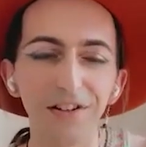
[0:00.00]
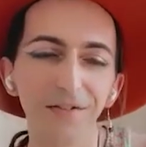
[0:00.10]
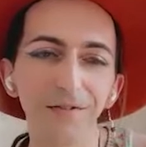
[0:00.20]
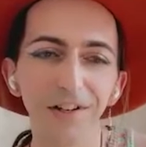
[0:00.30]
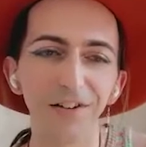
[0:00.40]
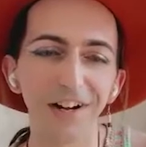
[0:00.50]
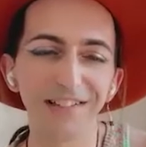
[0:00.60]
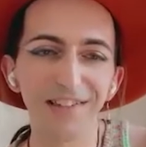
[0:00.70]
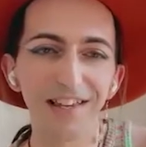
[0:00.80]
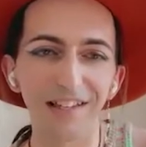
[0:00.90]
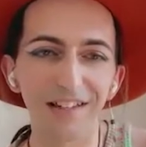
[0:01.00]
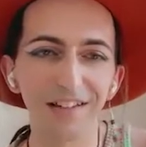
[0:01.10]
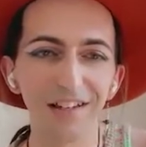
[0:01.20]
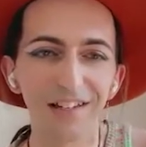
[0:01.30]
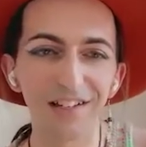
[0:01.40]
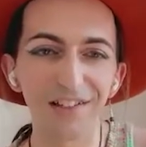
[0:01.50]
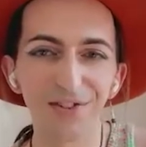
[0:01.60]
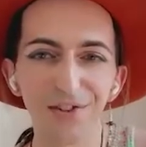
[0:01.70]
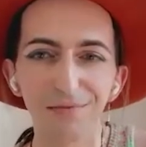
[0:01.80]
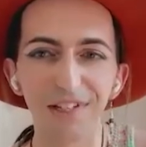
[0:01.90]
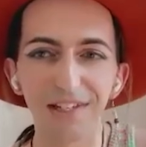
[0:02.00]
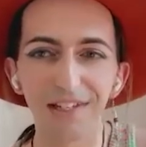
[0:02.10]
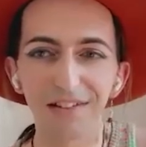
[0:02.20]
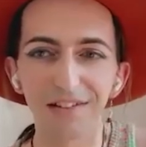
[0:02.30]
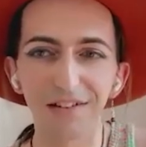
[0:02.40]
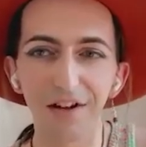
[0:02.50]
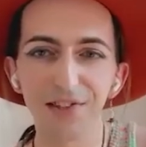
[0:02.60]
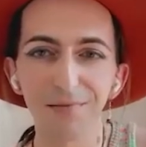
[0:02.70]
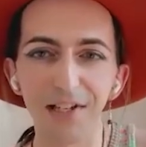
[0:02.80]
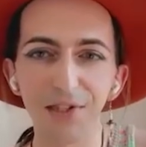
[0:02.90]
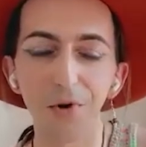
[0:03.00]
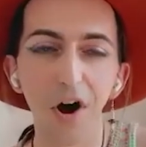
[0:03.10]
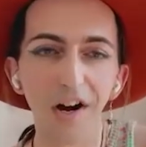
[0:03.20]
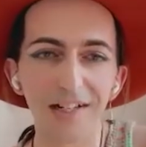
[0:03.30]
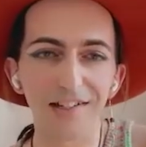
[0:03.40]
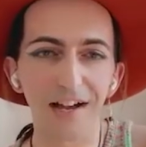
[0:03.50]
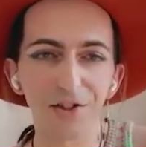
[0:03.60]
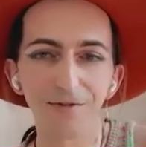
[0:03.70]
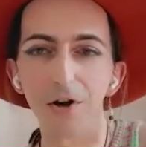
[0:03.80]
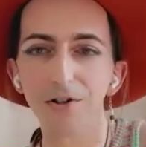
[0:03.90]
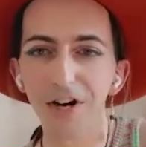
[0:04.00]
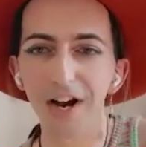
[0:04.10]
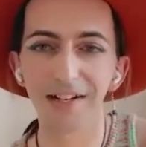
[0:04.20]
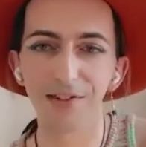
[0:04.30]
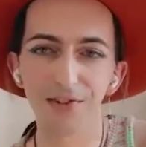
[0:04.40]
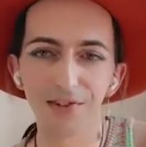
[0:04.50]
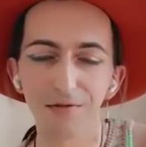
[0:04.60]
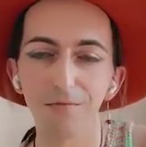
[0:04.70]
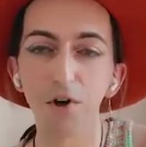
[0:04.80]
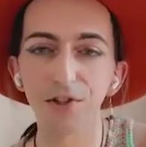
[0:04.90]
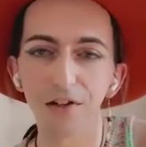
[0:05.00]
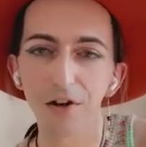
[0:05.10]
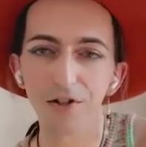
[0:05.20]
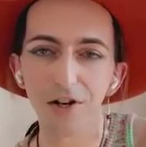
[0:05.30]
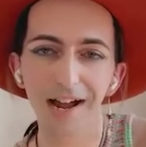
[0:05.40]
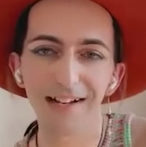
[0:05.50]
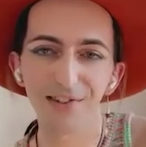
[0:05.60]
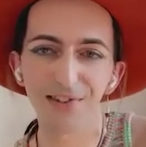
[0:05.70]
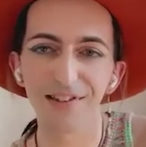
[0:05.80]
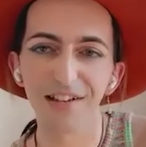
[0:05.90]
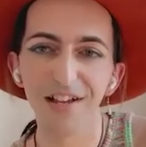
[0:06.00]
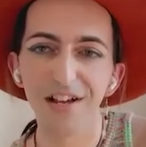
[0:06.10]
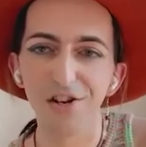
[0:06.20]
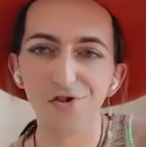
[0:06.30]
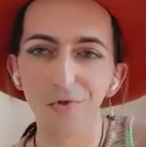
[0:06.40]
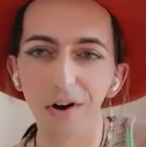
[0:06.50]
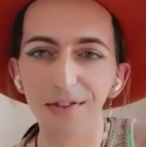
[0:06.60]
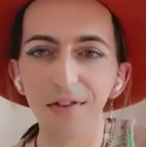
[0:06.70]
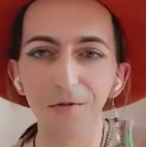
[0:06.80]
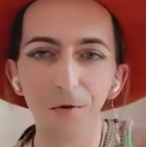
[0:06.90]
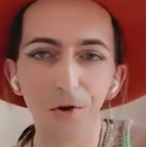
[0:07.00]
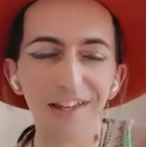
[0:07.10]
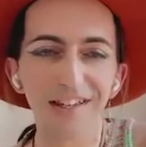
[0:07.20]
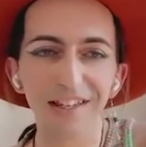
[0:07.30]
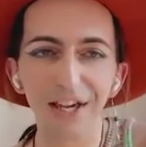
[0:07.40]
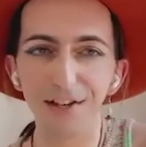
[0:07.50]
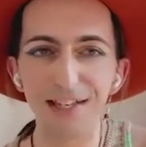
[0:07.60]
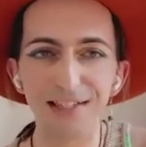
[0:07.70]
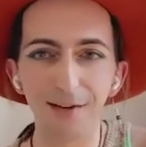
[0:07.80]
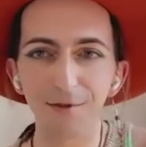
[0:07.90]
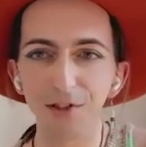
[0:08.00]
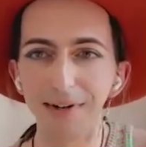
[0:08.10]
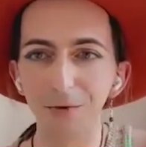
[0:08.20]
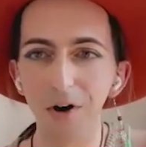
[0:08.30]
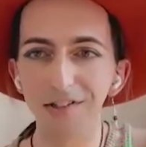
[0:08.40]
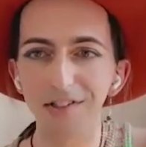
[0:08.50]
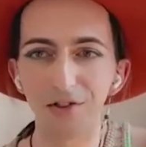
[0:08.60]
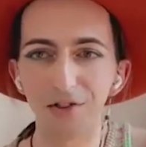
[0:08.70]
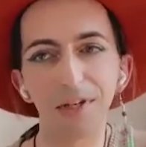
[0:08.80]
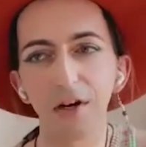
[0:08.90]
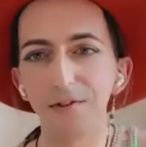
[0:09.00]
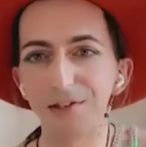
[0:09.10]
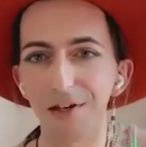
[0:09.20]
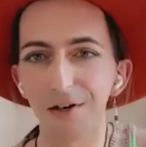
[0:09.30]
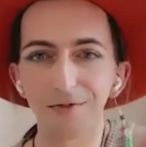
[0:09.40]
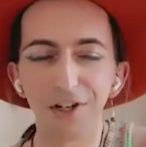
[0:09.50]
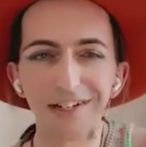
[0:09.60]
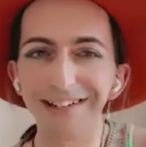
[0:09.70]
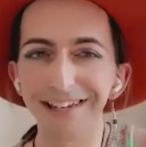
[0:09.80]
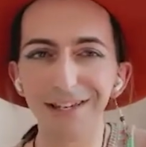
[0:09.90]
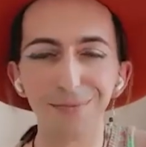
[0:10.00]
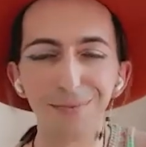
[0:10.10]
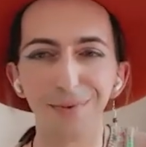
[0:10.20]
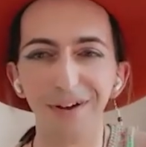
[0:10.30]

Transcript: configuring an extremely customizable architecture of contracts, modular contracts. Rather than forking ERC721 and tripping over yourself trying to keep